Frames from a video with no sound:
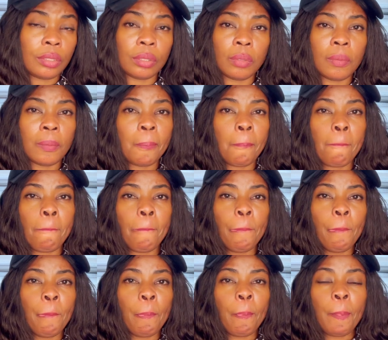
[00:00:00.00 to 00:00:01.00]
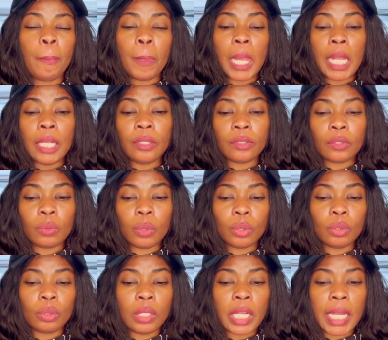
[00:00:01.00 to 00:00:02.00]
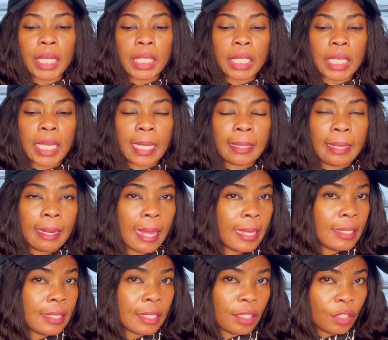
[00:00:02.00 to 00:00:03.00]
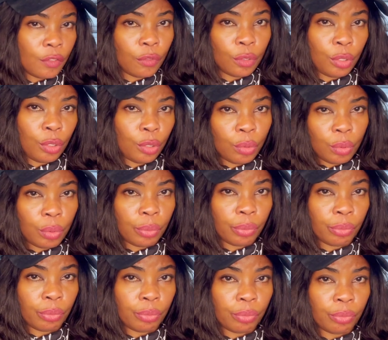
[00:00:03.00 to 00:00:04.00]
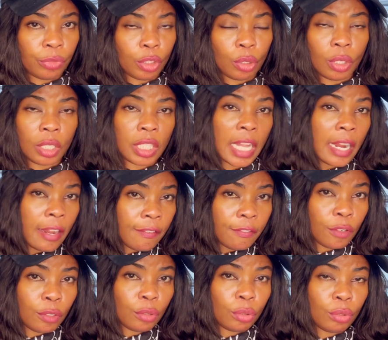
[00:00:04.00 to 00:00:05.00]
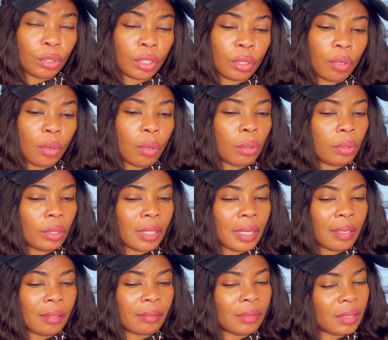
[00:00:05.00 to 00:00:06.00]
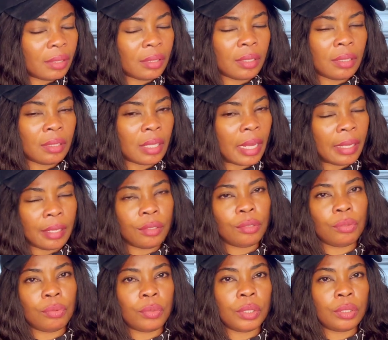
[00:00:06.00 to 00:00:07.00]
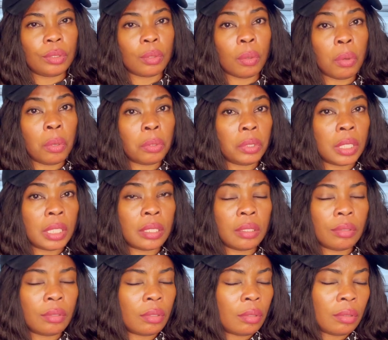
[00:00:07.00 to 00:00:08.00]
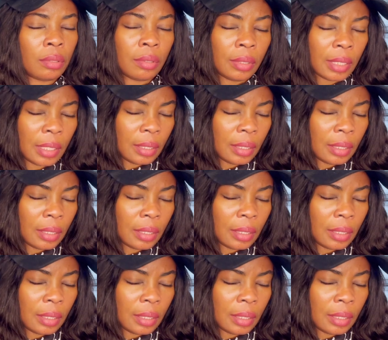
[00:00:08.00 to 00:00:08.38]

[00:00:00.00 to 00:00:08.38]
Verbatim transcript: No, I just want to like analyze things for you, so it's not left for you to say, oh yeah, this thing I can do it, or you can say, no no no